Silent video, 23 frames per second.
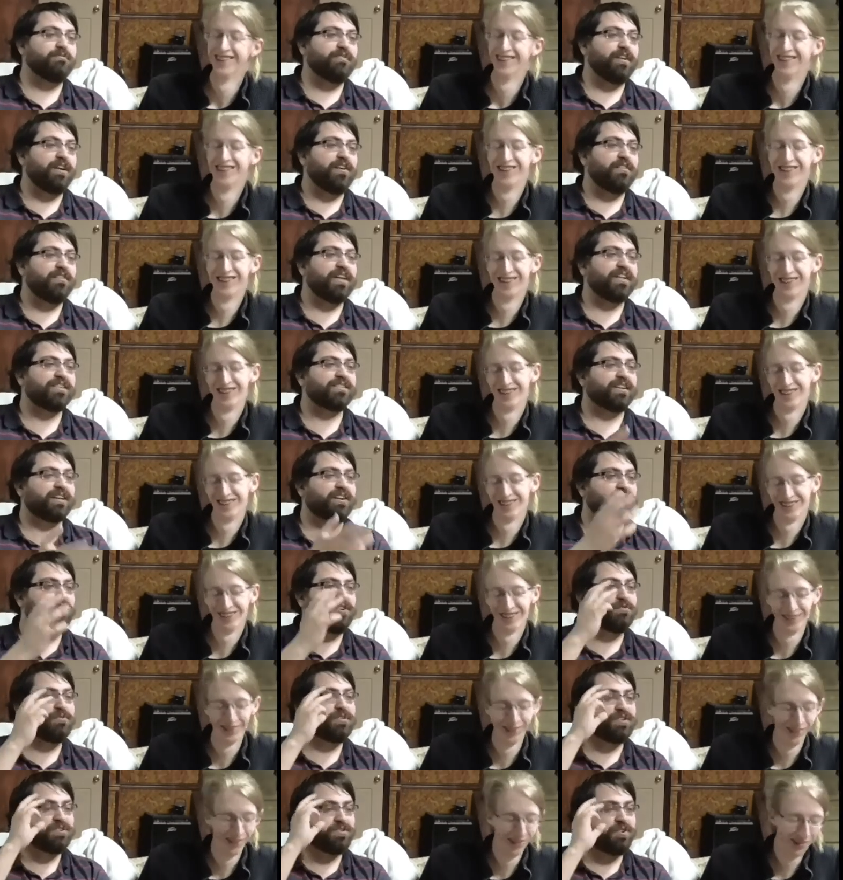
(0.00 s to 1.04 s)
Speaker 1: fair, that's uh,
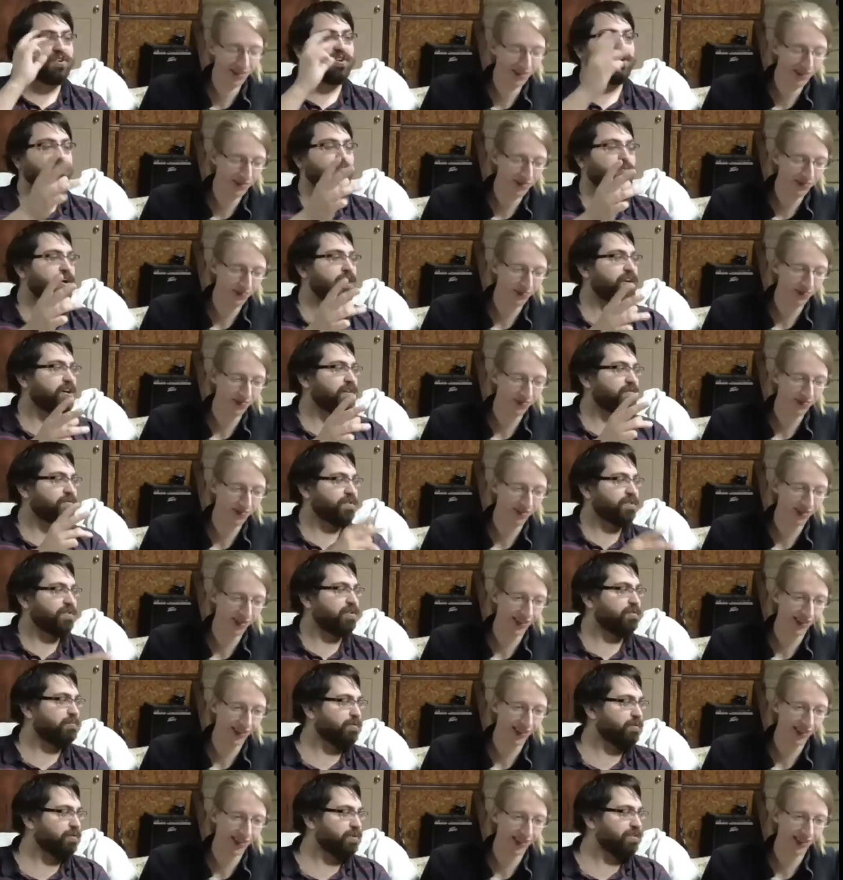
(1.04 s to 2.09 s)
you could turn your brain off a
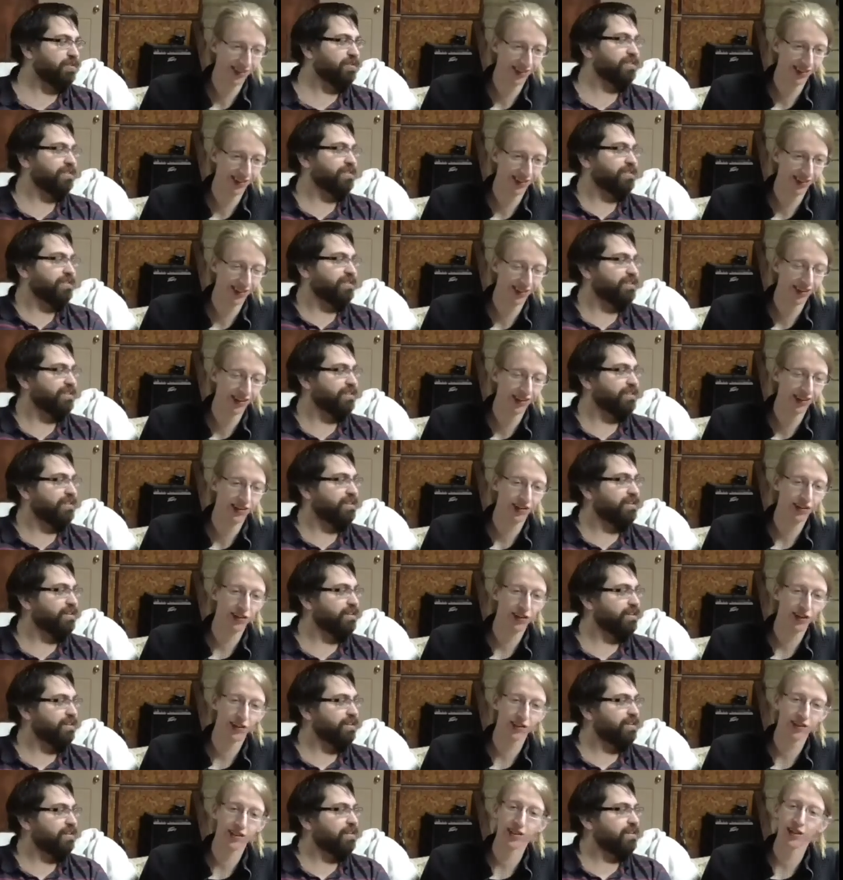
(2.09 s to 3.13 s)
little more.
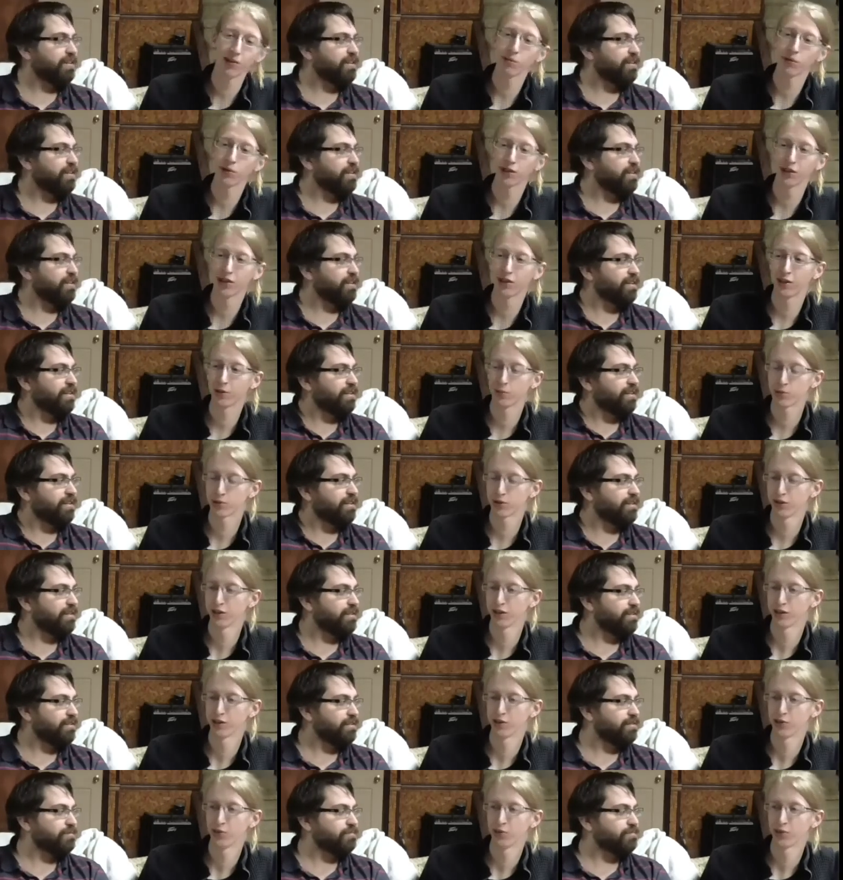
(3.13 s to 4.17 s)
Speaker 2: No, see, I'm on that episode
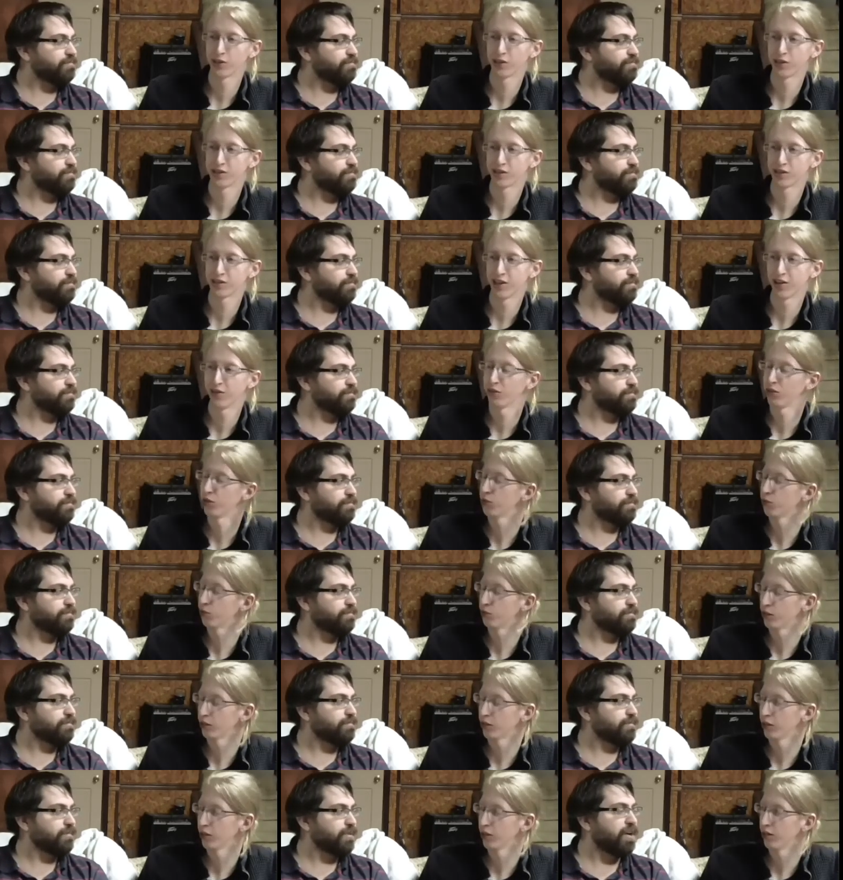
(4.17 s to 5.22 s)
like 27 or
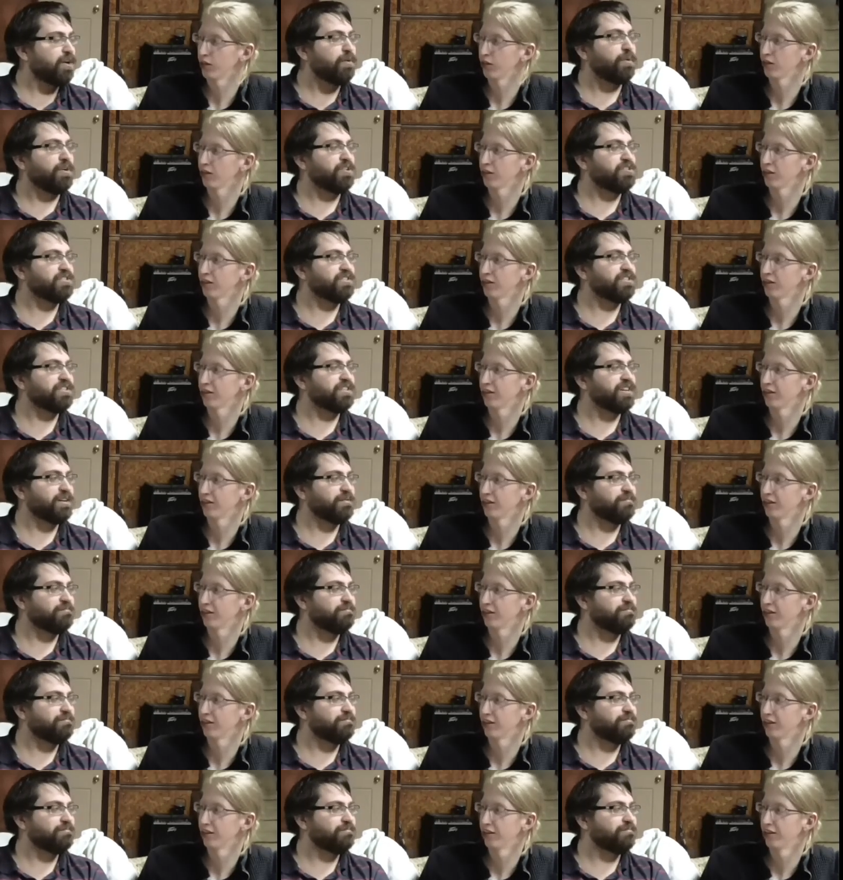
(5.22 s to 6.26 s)
28. Are you watching the dub?
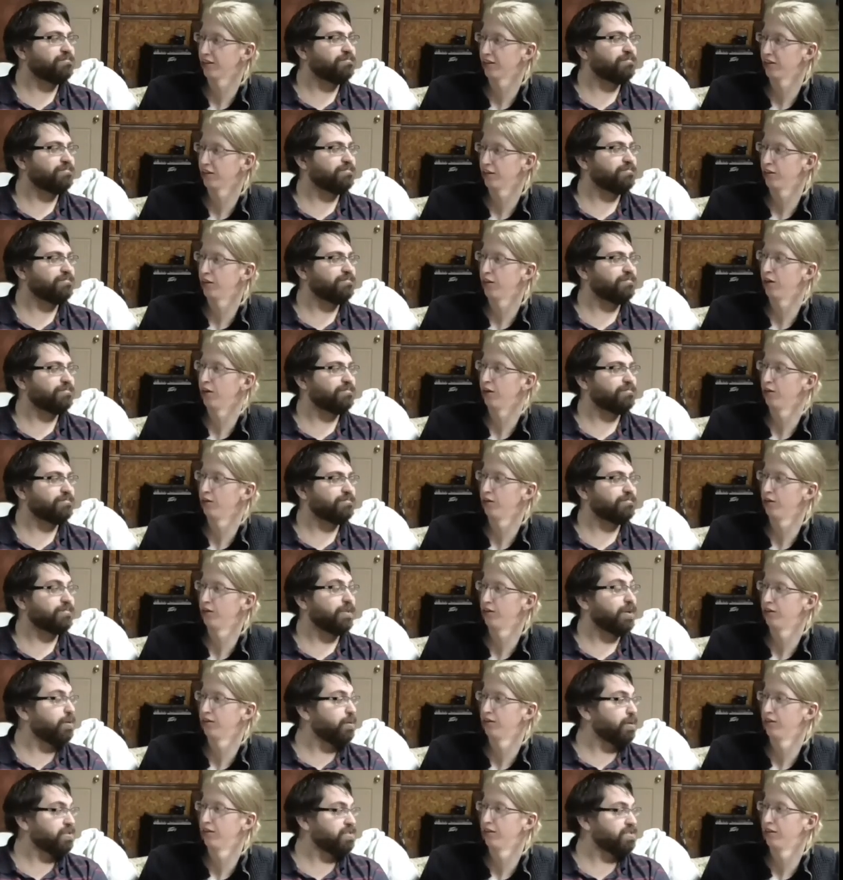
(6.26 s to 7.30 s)
No.
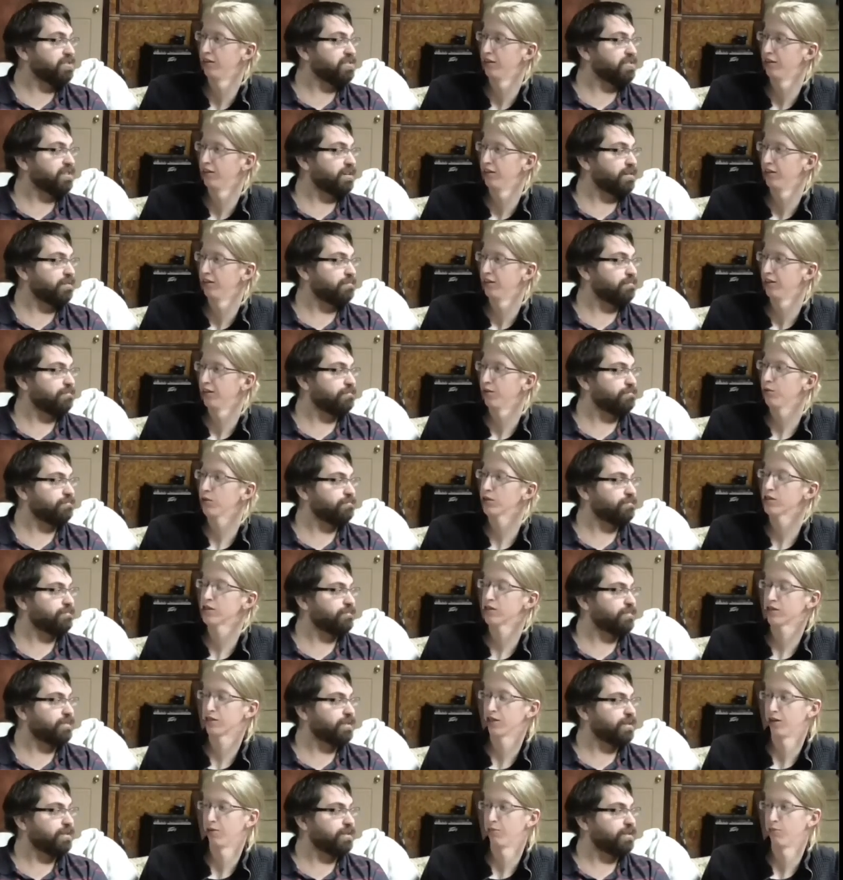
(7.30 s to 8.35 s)
Speaker 1: I oh, watched the sub.
Speaker 2: Watch
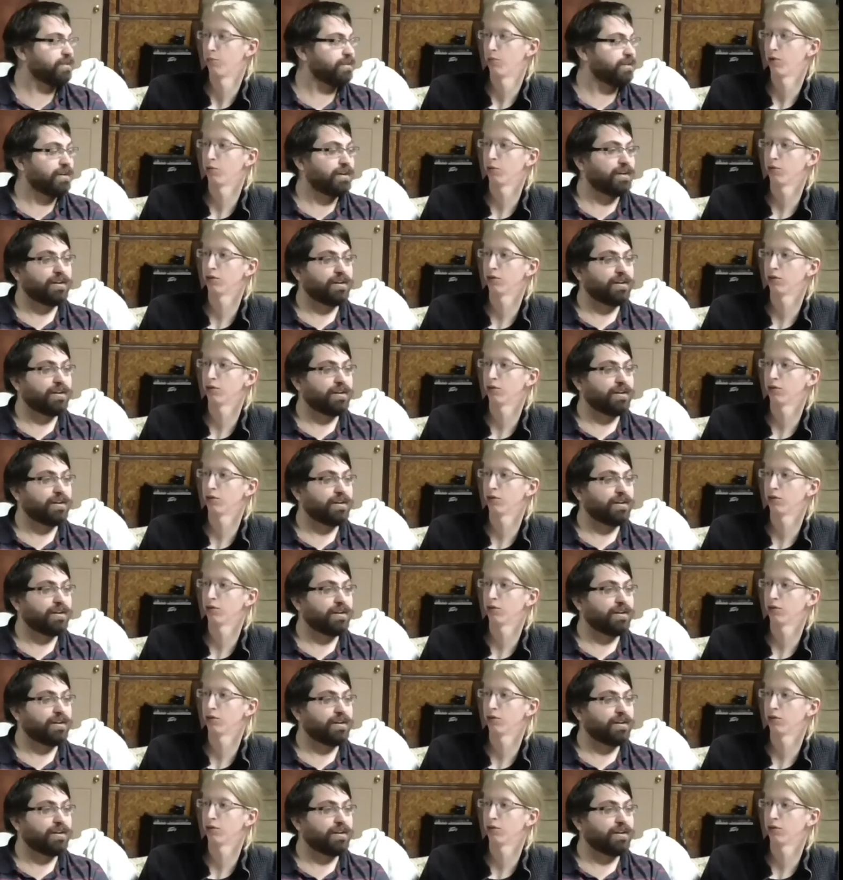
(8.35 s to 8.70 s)
the sub, but I'm